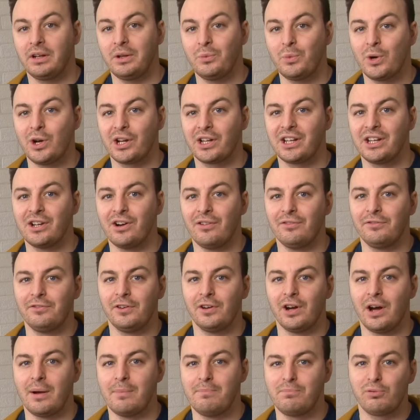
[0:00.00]
working on
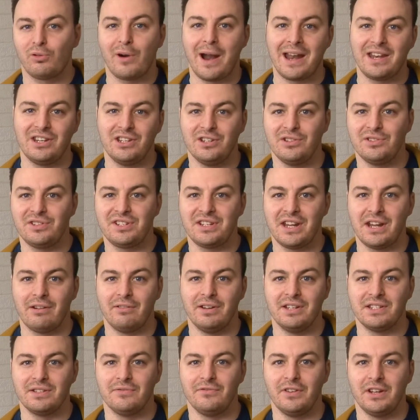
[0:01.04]
for a brand new
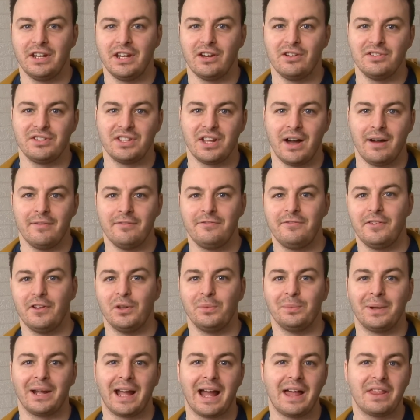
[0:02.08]
series of videos that I'm
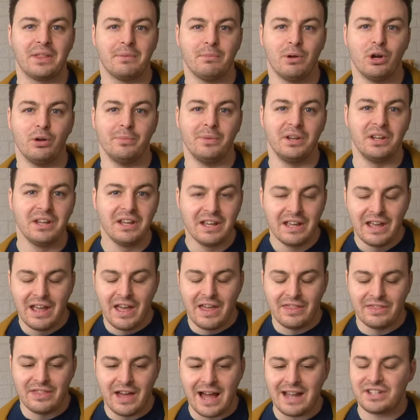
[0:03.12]
filming at the moment.
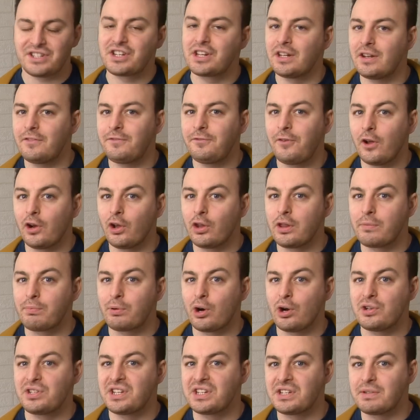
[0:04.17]
That's going to follow the
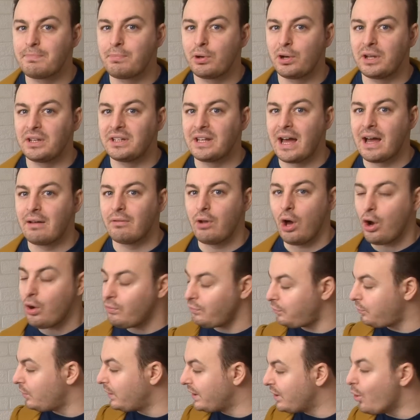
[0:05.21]
process of putting down,
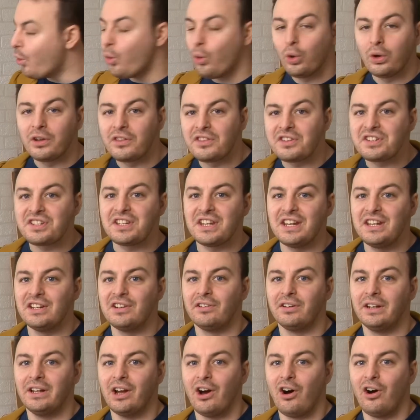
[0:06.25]
hopefully, all of the
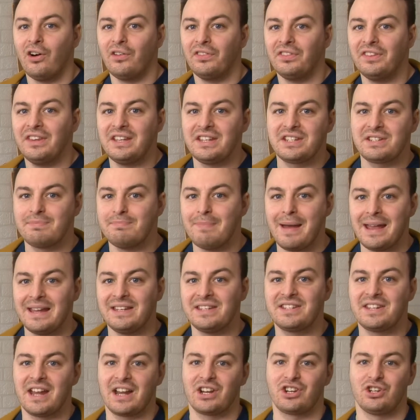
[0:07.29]
scenery on this main
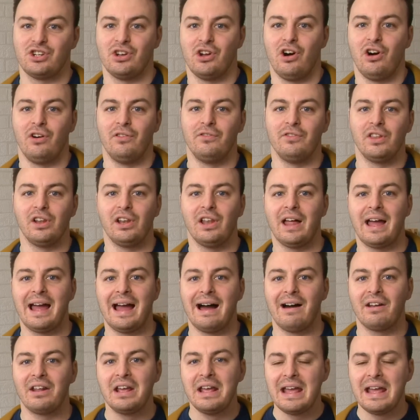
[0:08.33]
section of the layout.